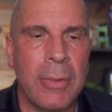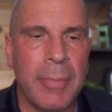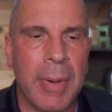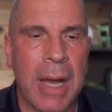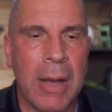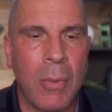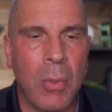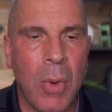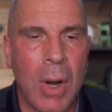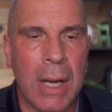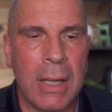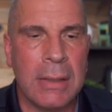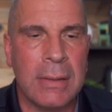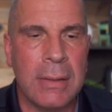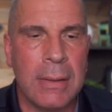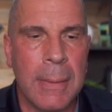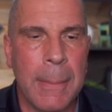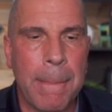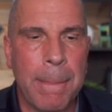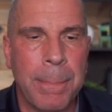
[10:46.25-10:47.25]
by what?
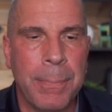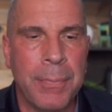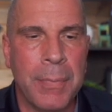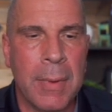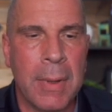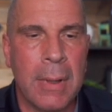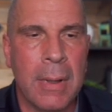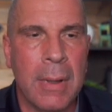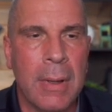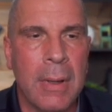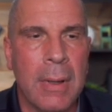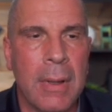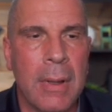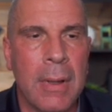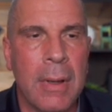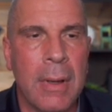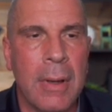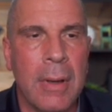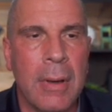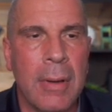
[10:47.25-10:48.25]

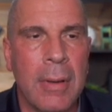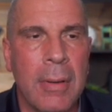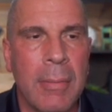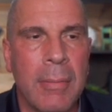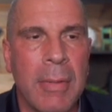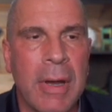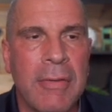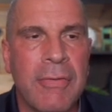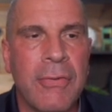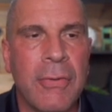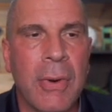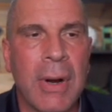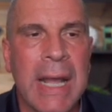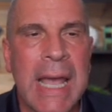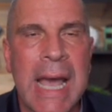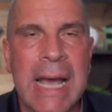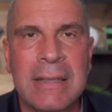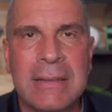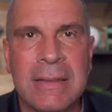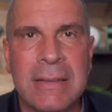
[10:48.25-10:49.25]
My
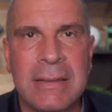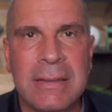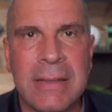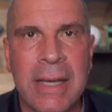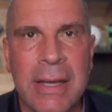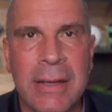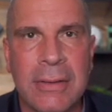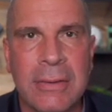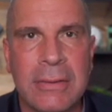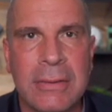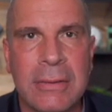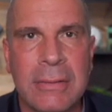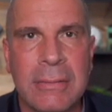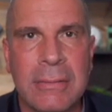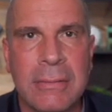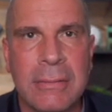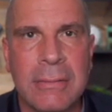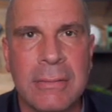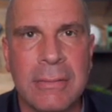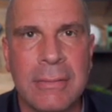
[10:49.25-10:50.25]
forecasted sales
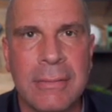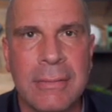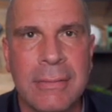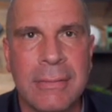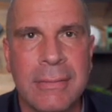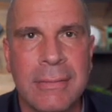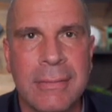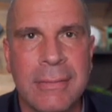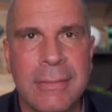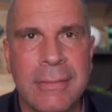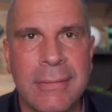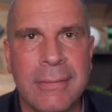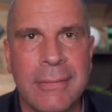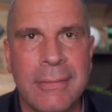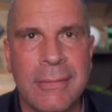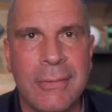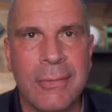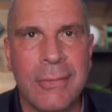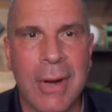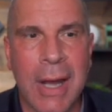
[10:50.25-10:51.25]

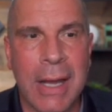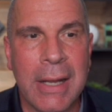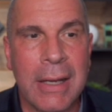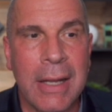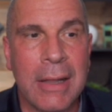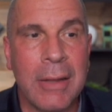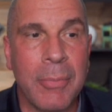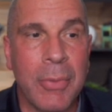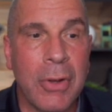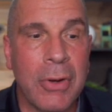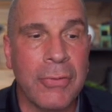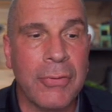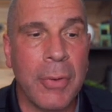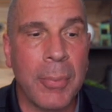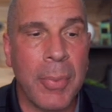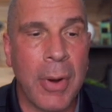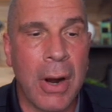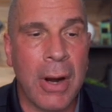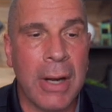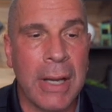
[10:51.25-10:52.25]
right? And the beautiful
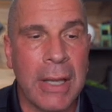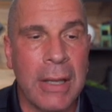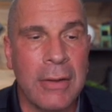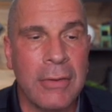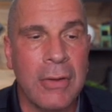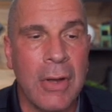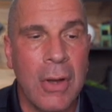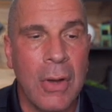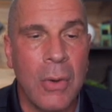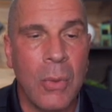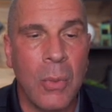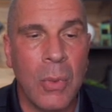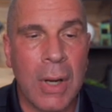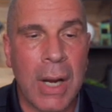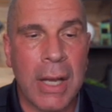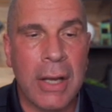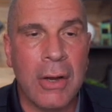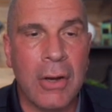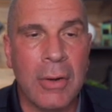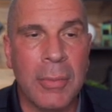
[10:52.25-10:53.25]
part is when
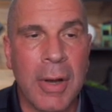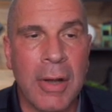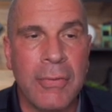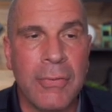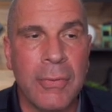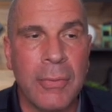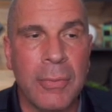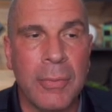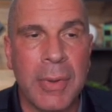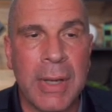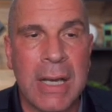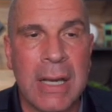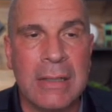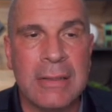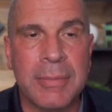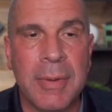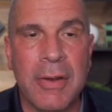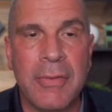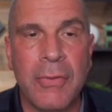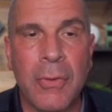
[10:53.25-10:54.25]
I go to my,
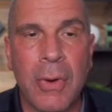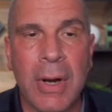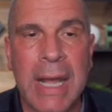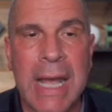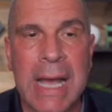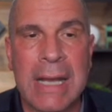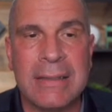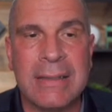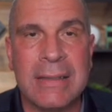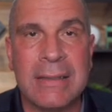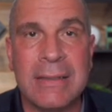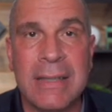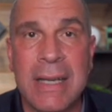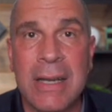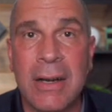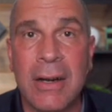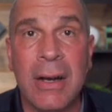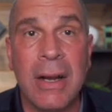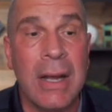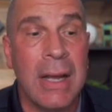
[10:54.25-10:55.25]
because my forecast is
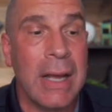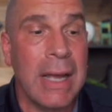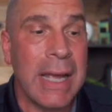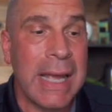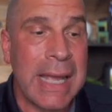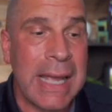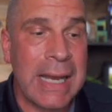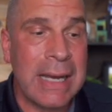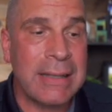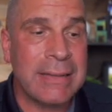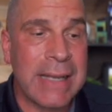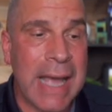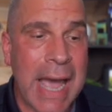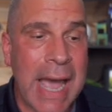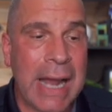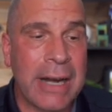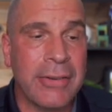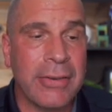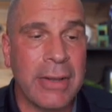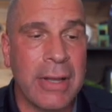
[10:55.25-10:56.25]
here, it is
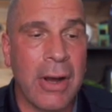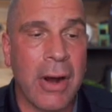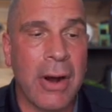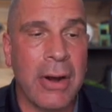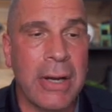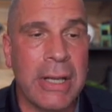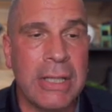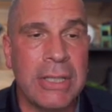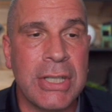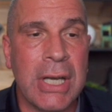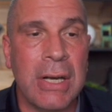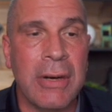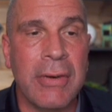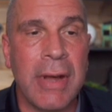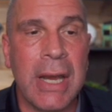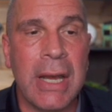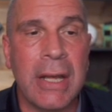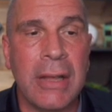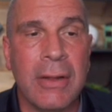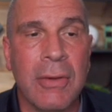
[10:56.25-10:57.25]
actually already
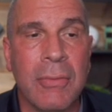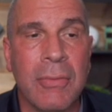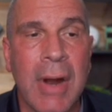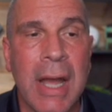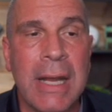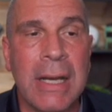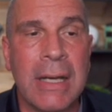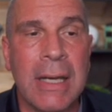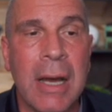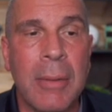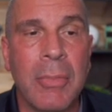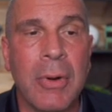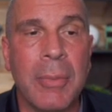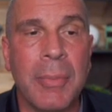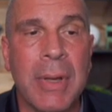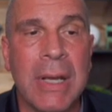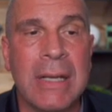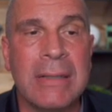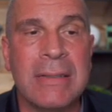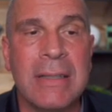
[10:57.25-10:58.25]
generating the right number
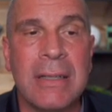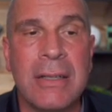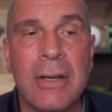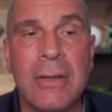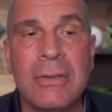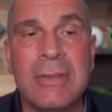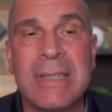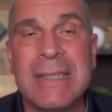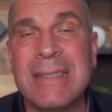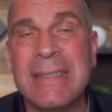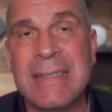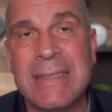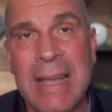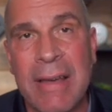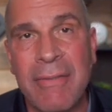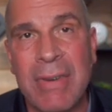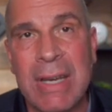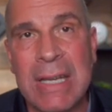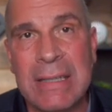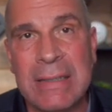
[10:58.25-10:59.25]
because it knows that
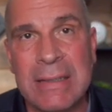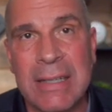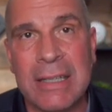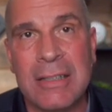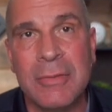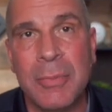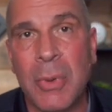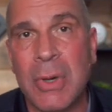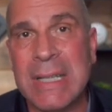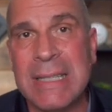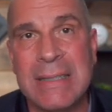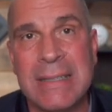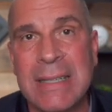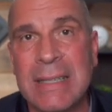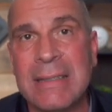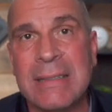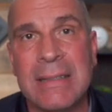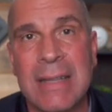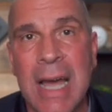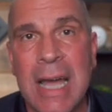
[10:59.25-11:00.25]

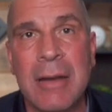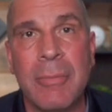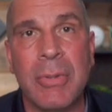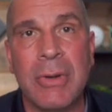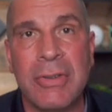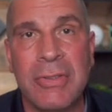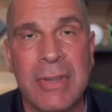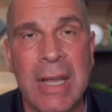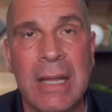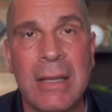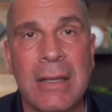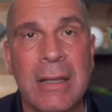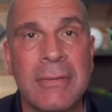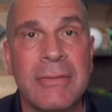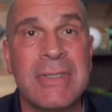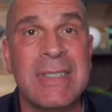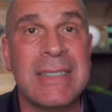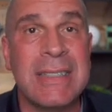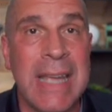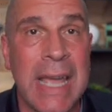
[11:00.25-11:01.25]
76.69% of
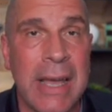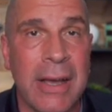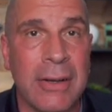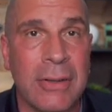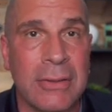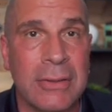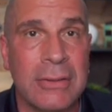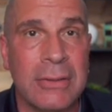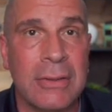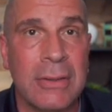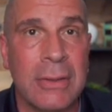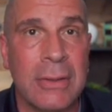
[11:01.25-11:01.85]
sales